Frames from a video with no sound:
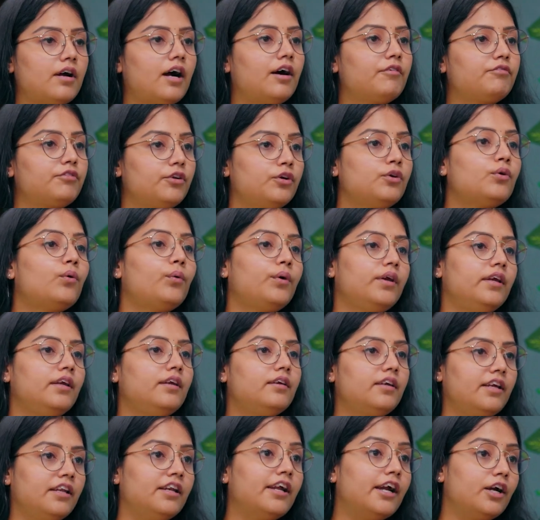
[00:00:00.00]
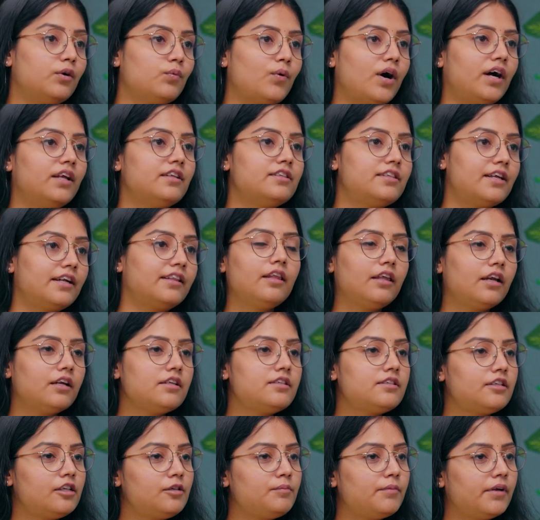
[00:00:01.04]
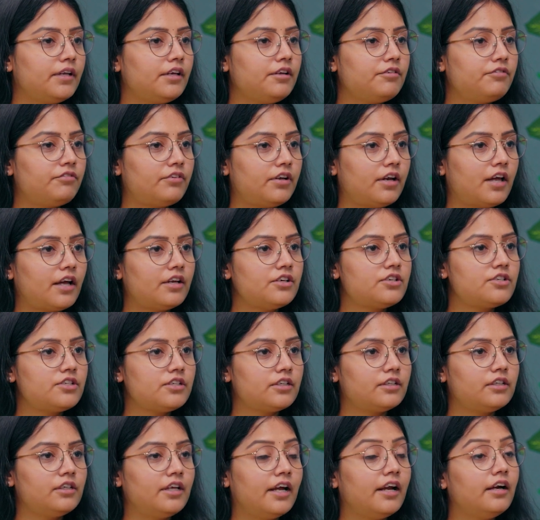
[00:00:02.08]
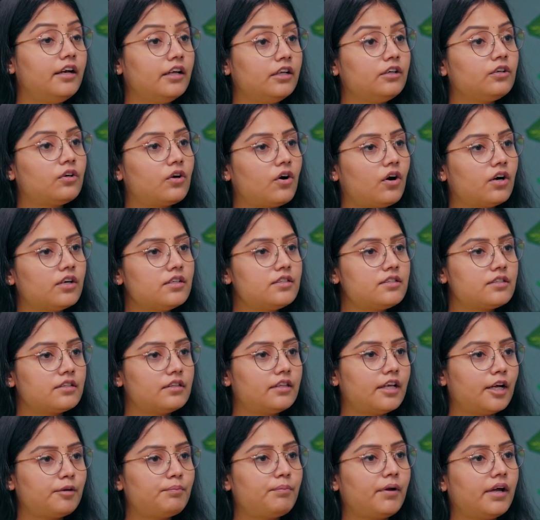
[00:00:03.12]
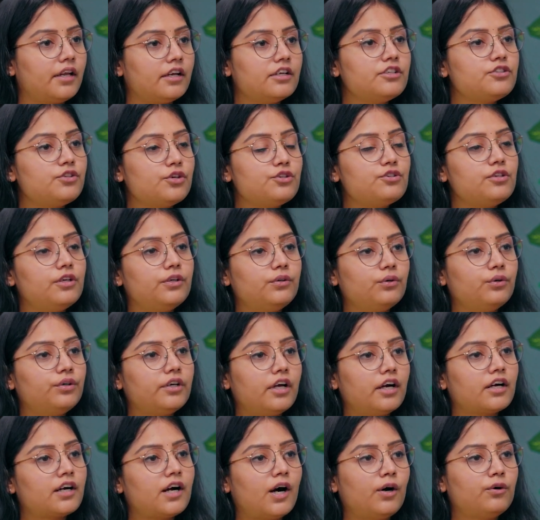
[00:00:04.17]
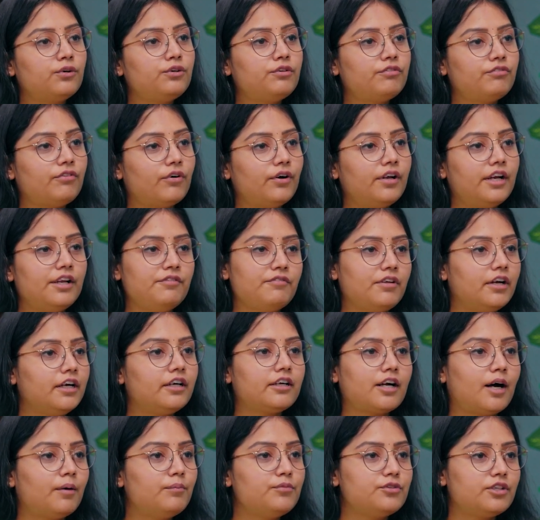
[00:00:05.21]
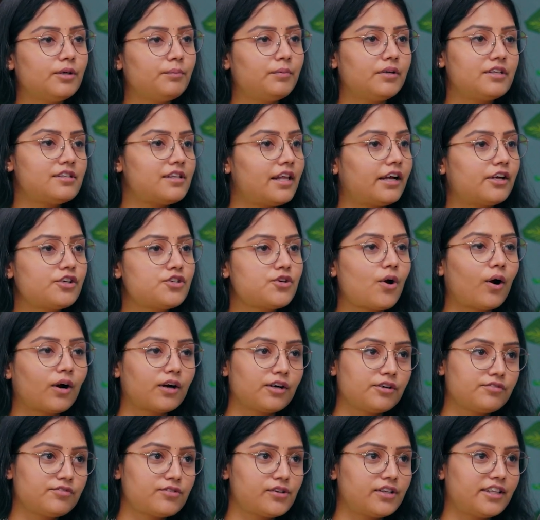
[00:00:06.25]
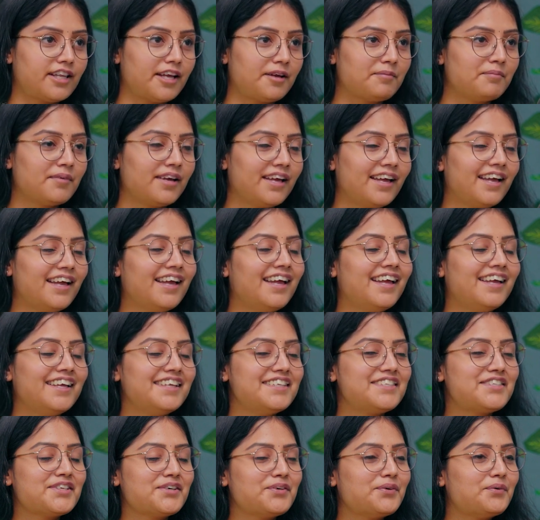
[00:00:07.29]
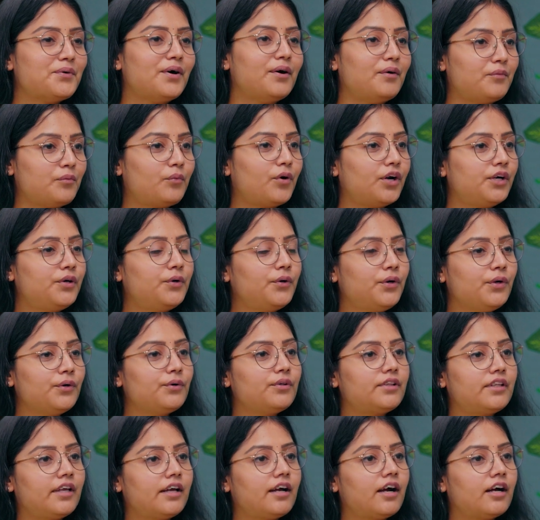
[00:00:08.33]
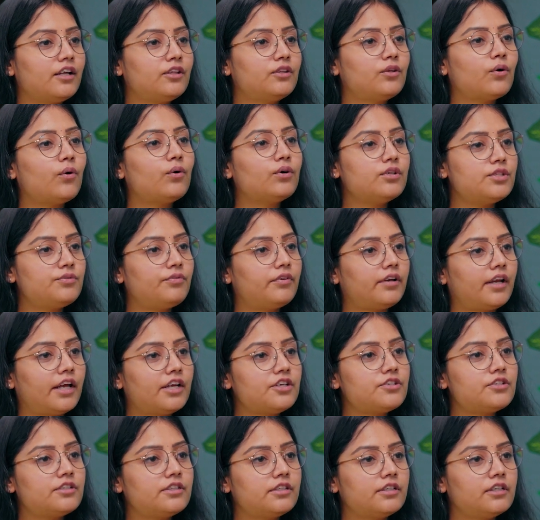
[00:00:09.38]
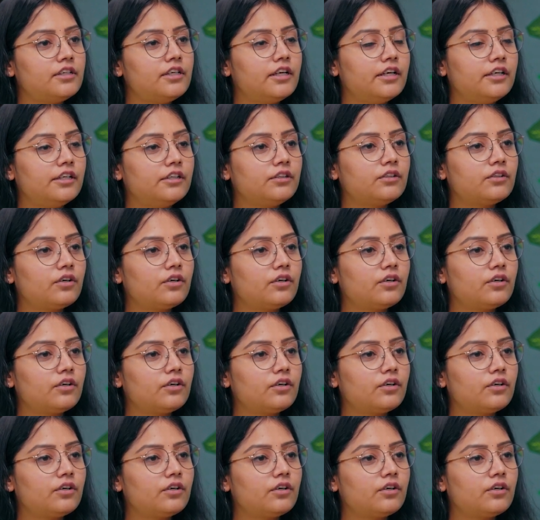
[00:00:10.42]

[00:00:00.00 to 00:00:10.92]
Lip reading: after knowing in advance that there are still many financial hidden costs that parents usually don't account for, and when it comes up, it's like a shocker for them. So, what do you think are those financial hidden